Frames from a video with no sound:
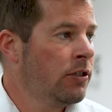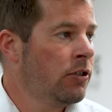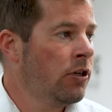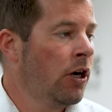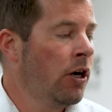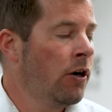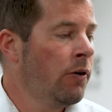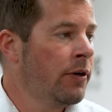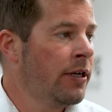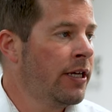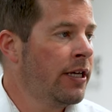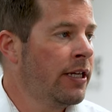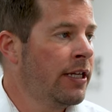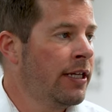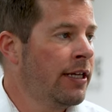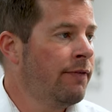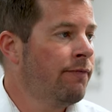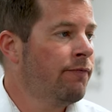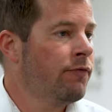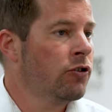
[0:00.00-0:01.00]
not only in
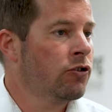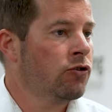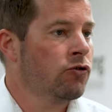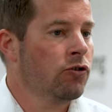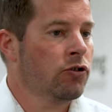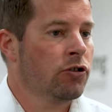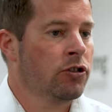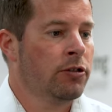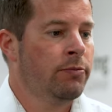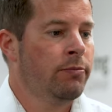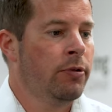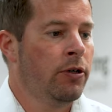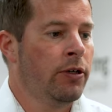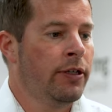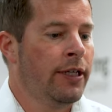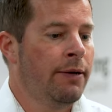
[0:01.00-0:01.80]
the infrastructure but